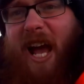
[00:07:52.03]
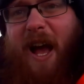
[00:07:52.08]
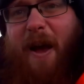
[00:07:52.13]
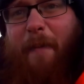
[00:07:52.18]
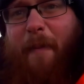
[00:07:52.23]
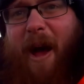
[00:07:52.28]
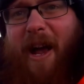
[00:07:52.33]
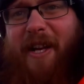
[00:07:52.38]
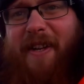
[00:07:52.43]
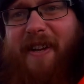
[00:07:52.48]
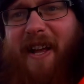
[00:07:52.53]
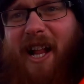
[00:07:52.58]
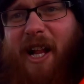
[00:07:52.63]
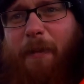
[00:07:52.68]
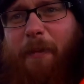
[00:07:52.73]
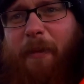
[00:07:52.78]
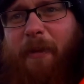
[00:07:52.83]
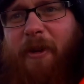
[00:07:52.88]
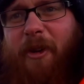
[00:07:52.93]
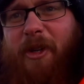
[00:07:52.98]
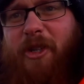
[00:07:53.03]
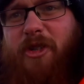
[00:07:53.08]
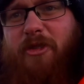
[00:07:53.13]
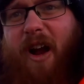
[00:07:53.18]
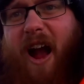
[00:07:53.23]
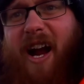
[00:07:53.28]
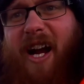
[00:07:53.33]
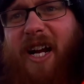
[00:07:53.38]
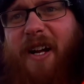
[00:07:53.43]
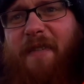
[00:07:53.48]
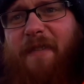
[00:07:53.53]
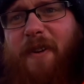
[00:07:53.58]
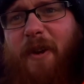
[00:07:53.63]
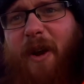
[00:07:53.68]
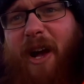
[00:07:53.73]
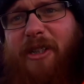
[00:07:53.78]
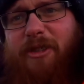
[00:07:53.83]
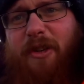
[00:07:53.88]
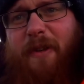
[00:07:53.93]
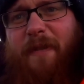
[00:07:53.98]
it might help drag in a
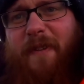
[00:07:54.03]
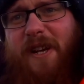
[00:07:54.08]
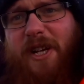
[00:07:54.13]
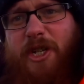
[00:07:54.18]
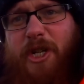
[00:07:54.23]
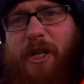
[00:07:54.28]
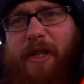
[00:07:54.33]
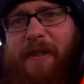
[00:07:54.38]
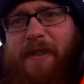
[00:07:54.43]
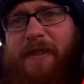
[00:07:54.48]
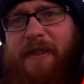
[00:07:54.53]
few extra fish.